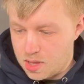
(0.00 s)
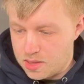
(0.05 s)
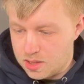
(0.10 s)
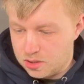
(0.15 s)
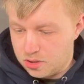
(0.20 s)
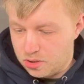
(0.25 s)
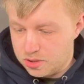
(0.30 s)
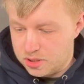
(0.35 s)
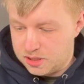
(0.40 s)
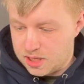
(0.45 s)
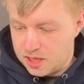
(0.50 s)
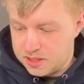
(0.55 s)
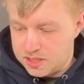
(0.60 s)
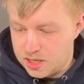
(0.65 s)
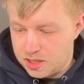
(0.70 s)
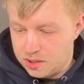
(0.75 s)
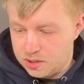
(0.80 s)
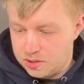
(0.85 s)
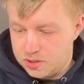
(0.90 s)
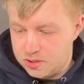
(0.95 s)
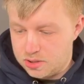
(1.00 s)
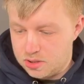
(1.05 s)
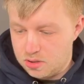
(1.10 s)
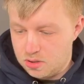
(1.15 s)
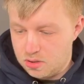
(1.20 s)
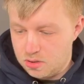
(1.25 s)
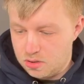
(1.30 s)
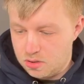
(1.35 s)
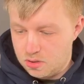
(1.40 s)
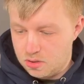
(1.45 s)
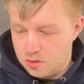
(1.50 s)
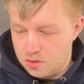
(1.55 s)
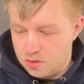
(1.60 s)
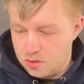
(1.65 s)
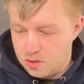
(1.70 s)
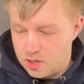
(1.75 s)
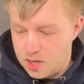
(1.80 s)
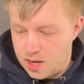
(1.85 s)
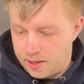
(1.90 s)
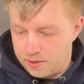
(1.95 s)
And then you go to Settings.
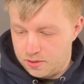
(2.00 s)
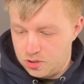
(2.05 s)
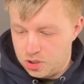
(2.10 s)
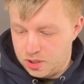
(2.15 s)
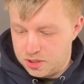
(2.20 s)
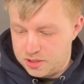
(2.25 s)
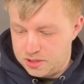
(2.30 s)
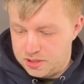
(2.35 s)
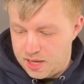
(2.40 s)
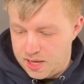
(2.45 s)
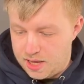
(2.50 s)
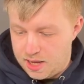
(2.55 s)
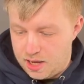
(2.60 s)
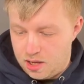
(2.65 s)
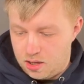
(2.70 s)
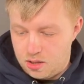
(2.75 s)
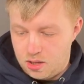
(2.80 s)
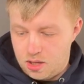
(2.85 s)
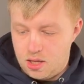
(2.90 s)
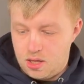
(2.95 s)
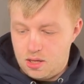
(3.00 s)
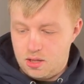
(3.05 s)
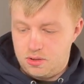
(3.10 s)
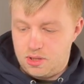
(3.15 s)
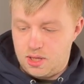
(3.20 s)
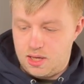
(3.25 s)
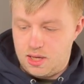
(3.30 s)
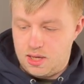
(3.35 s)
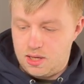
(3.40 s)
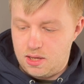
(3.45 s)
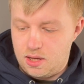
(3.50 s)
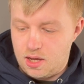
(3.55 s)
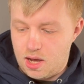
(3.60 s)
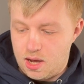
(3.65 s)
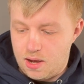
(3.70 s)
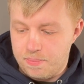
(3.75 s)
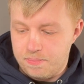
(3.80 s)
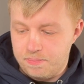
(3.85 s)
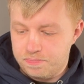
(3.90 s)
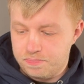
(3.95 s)
And you can see here the
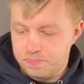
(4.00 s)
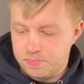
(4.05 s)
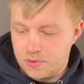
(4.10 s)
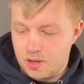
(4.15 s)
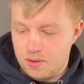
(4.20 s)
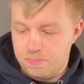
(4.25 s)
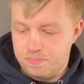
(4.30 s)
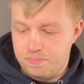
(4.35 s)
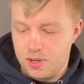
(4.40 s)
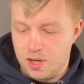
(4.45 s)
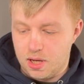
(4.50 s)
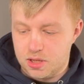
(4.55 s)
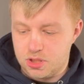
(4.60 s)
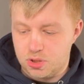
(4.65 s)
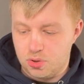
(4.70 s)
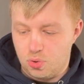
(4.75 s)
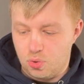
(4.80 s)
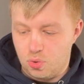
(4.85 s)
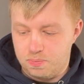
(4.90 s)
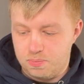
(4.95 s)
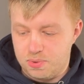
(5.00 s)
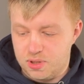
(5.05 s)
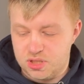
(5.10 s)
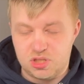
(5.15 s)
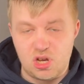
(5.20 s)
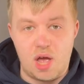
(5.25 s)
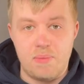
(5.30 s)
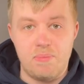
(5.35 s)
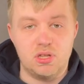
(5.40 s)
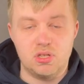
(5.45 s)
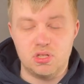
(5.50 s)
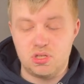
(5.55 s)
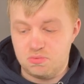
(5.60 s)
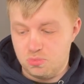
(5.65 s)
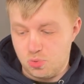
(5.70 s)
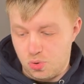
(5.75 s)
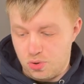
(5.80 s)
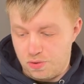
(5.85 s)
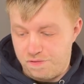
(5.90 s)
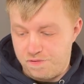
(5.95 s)
um, personal assignment
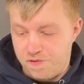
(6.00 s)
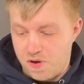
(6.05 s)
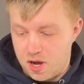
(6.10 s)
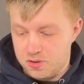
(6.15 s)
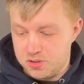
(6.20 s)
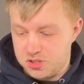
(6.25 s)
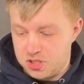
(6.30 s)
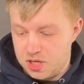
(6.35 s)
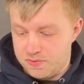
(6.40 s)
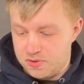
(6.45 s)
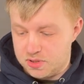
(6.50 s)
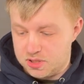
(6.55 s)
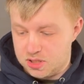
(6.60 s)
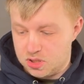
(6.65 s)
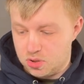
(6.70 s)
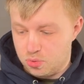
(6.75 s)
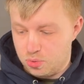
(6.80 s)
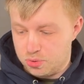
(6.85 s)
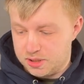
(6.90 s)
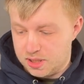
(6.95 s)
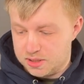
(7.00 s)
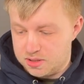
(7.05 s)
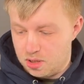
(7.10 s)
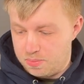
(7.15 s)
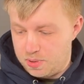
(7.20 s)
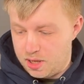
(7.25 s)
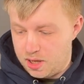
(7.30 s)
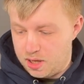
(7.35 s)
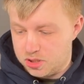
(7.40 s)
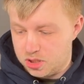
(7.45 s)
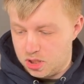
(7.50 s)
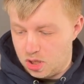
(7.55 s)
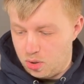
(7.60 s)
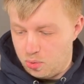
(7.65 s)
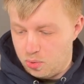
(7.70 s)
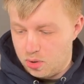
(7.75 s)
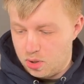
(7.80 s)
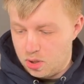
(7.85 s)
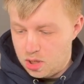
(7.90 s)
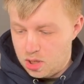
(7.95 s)
or the file services is all set up here. So
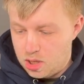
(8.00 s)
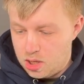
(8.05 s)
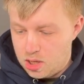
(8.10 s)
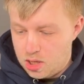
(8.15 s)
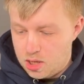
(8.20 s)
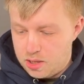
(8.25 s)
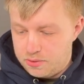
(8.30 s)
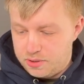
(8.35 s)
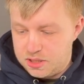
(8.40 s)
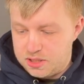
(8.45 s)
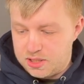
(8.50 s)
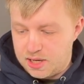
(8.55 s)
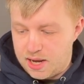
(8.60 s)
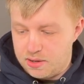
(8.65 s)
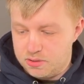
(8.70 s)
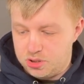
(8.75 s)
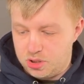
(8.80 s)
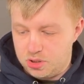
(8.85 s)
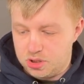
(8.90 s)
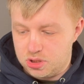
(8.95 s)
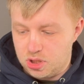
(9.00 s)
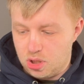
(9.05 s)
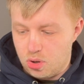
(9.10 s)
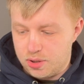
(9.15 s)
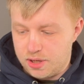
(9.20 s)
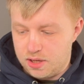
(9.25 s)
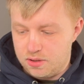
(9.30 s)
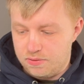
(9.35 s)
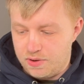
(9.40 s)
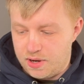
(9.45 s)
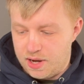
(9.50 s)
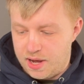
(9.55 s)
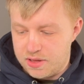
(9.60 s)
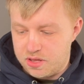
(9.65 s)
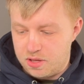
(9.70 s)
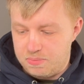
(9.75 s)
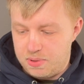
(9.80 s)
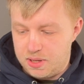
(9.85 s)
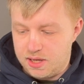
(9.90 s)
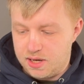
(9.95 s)
this allows users to log in via S
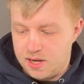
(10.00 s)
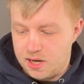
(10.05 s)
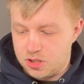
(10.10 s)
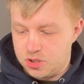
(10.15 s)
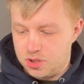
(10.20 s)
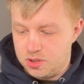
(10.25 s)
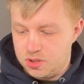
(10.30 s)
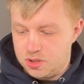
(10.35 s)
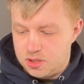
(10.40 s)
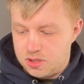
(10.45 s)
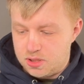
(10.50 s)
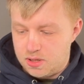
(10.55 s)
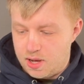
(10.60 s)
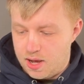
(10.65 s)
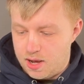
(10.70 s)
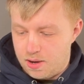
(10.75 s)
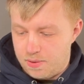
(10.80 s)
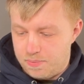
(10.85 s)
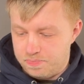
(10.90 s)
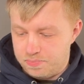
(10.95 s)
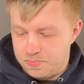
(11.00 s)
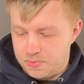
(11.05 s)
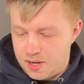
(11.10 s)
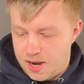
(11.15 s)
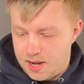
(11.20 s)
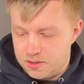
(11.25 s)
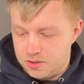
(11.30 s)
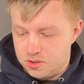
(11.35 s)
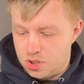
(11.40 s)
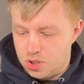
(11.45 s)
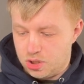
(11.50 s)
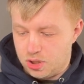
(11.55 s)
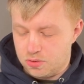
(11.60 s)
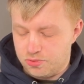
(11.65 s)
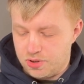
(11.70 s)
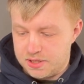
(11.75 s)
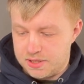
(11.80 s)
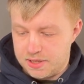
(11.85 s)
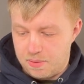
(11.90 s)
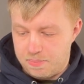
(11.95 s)
M B connections, um, and you can
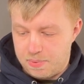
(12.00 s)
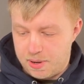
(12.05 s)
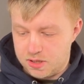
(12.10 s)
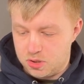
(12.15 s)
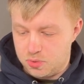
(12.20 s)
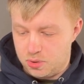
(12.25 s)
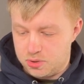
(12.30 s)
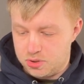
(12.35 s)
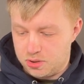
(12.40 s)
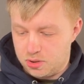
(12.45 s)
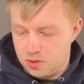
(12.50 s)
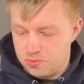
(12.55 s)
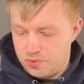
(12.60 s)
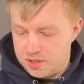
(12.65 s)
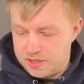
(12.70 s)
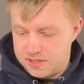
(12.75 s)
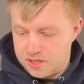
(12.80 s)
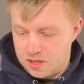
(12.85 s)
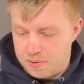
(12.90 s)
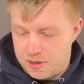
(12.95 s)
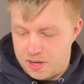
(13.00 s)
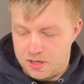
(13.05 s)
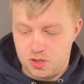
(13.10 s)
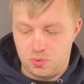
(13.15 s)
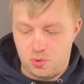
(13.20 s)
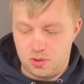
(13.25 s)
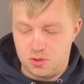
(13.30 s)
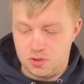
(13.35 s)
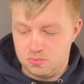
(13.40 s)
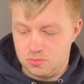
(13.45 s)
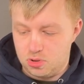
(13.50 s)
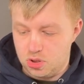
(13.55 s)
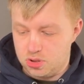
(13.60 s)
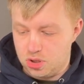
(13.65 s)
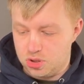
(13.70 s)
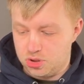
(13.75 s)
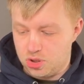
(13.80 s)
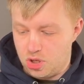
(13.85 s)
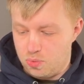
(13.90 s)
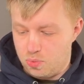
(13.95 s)
reset the password. So I'm going to reset the password just to
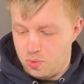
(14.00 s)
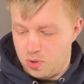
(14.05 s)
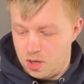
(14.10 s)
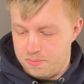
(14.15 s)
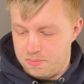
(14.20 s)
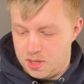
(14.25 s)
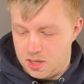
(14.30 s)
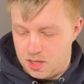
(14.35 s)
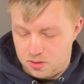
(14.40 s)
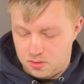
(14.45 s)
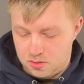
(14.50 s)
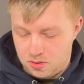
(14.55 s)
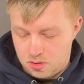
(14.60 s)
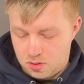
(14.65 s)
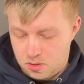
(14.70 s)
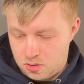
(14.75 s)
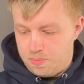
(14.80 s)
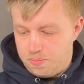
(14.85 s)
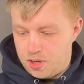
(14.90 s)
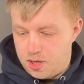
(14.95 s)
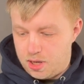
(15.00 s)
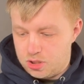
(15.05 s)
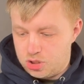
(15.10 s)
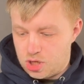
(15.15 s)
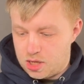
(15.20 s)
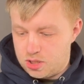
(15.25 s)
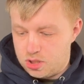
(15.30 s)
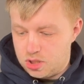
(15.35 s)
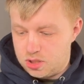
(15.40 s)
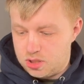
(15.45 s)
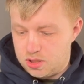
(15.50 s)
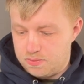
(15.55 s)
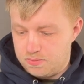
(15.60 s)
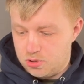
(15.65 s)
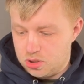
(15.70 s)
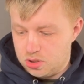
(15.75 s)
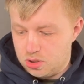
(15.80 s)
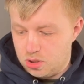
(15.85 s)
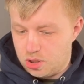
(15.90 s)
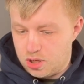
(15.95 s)
show you what I mean. Apply changes. It
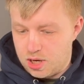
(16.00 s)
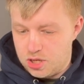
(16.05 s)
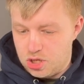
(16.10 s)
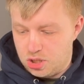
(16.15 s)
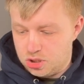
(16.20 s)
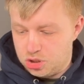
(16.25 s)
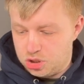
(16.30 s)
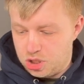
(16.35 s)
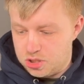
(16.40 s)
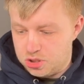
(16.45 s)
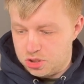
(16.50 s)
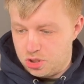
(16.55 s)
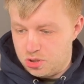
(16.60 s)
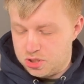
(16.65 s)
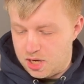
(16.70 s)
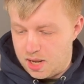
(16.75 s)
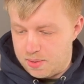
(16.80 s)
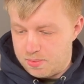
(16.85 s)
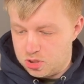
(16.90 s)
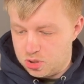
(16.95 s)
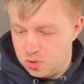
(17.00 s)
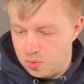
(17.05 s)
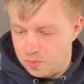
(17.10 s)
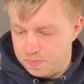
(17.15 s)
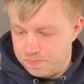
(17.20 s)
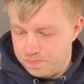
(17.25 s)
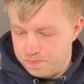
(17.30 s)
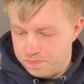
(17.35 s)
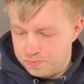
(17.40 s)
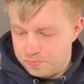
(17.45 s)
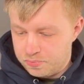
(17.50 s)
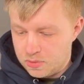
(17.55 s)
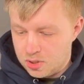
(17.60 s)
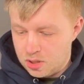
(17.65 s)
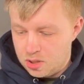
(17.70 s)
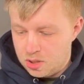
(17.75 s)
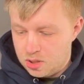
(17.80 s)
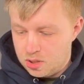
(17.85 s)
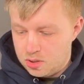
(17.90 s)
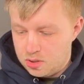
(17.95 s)
doesn't look like you can change the username at all.
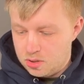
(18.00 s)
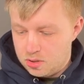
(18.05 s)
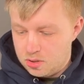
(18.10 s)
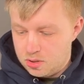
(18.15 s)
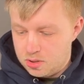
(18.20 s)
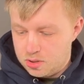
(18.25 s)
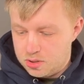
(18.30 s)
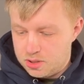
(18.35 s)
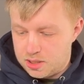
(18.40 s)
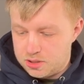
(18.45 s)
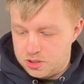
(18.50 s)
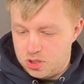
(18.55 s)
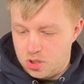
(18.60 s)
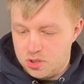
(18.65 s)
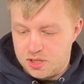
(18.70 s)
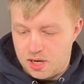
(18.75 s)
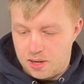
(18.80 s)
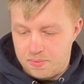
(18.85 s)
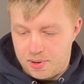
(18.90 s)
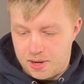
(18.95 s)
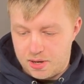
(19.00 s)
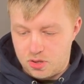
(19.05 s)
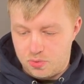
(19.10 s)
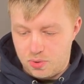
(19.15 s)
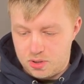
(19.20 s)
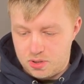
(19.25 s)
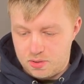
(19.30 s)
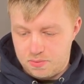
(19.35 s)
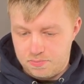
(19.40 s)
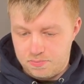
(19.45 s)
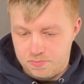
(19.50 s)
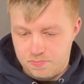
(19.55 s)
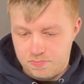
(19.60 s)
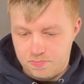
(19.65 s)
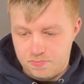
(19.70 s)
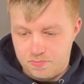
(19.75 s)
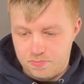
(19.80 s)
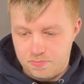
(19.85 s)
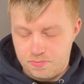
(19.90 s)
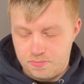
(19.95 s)
So that's the username and password. So
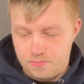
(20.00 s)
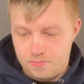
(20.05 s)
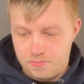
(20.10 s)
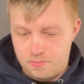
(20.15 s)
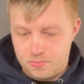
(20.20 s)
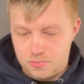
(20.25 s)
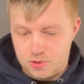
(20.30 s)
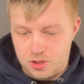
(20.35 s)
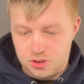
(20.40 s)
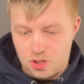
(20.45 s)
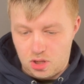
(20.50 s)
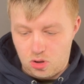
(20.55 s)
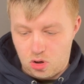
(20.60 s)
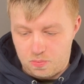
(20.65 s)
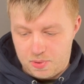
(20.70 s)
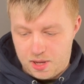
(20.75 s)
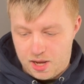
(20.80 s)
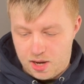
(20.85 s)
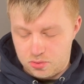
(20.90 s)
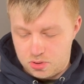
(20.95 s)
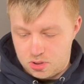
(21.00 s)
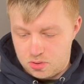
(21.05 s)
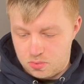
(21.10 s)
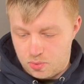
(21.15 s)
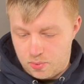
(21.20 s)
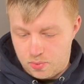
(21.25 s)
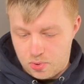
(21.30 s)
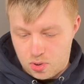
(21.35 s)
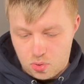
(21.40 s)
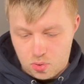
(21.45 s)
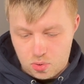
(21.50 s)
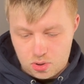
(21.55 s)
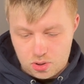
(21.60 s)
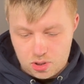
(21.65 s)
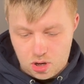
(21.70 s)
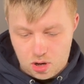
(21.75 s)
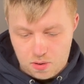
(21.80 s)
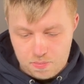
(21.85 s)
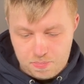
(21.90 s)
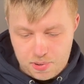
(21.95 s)
it's going to log me out. We will
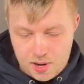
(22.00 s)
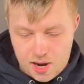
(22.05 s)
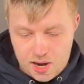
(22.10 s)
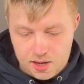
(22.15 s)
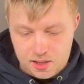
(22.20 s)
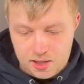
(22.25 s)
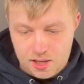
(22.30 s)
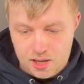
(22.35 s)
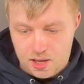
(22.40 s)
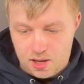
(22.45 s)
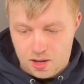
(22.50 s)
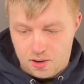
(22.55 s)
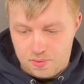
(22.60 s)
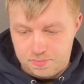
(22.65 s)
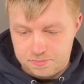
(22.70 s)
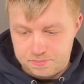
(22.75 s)
go back here.